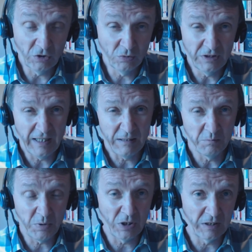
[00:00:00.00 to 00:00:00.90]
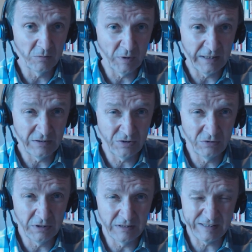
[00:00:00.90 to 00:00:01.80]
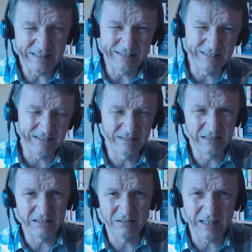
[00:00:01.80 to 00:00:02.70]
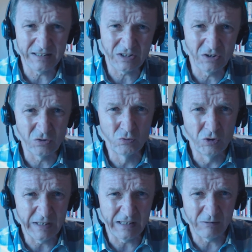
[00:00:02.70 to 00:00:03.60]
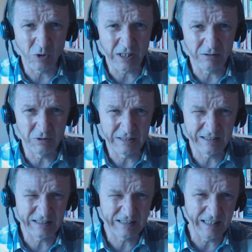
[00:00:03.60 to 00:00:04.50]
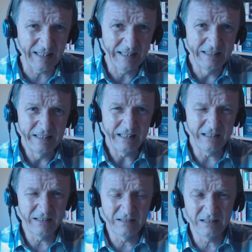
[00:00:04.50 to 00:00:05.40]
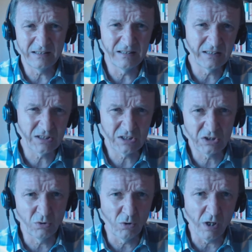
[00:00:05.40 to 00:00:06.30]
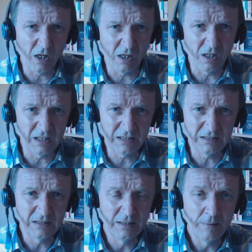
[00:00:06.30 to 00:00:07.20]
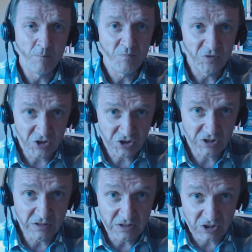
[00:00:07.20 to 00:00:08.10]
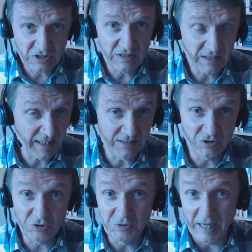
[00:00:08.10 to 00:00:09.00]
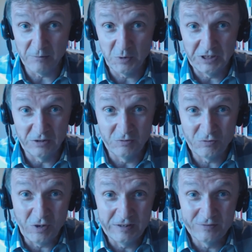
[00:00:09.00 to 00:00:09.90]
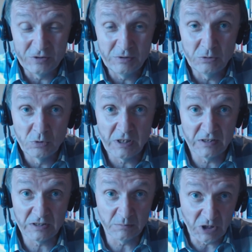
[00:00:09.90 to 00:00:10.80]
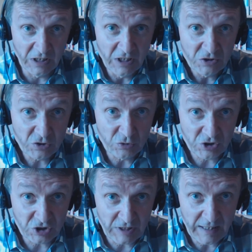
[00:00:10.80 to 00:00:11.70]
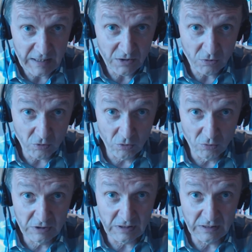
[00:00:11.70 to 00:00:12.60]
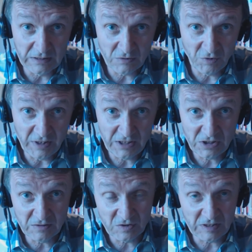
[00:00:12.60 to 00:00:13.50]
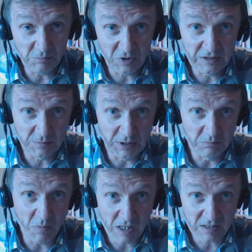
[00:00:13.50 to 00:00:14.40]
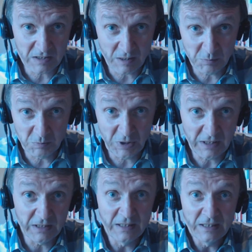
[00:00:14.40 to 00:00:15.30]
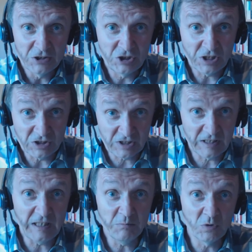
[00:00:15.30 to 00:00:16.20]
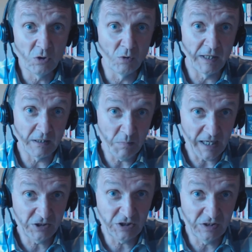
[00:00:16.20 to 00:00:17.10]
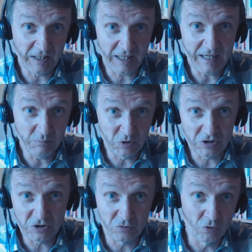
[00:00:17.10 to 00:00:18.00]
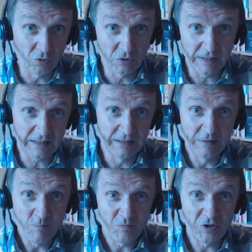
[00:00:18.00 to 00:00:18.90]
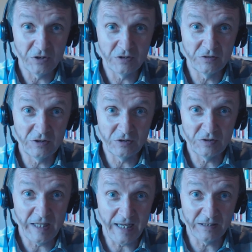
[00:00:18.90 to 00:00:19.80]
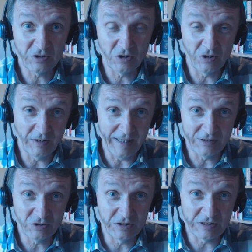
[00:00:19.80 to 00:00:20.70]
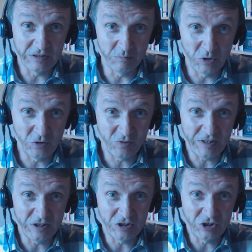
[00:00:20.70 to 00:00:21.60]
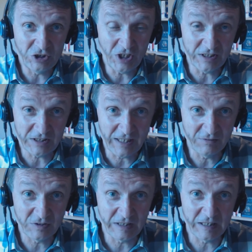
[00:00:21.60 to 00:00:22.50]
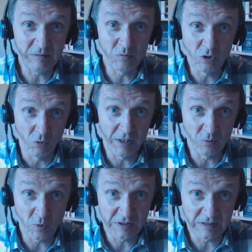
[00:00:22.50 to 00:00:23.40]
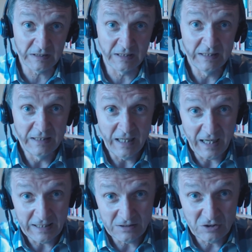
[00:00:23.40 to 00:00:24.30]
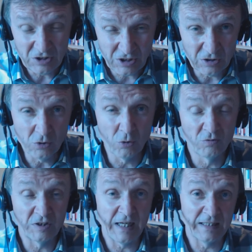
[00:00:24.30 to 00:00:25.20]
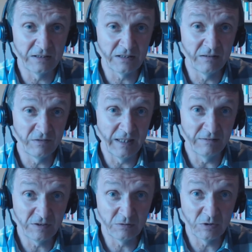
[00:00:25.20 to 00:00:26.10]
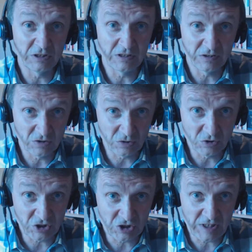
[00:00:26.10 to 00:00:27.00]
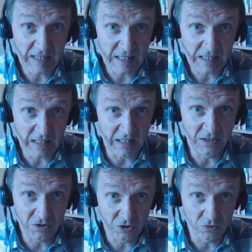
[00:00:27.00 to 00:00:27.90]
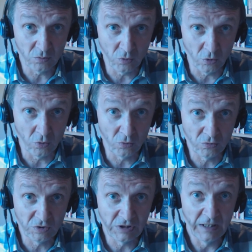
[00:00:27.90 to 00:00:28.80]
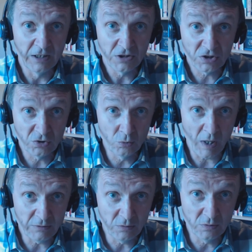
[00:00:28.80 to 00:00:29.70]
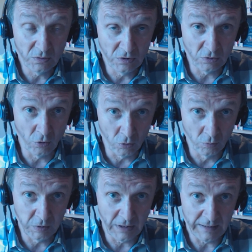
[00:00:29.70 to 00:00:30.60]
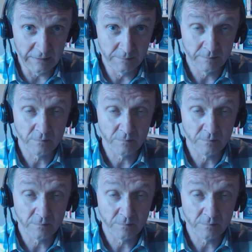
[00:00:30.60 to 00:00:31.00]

Don't get part way through it and say, oh no, that's not really what I would say. Oh, this is so hard. You can't do that when you're in front of a real customer. So stay in the role till it's finished. If something's been mucked up a bit, just keep going. Imagine the camera's rolling. You're the actor or actress in the movie. You just have to keep going with it, and you can go over that stuff afterwards. So stay in your roles throughout the role play.